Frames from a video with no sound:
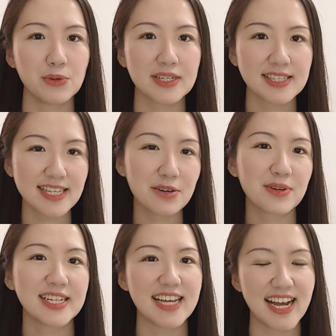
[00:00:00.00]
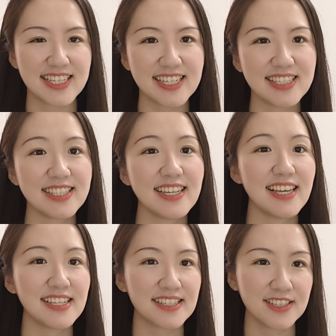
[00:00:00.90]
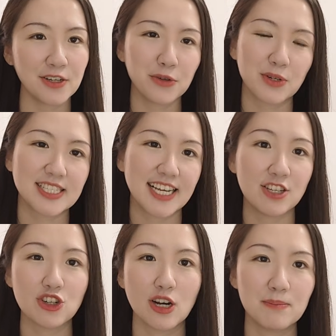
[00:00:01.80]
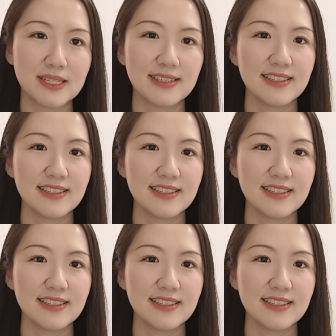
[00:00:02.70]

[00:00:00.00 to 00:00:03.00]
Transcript: your secret identity is still your day job.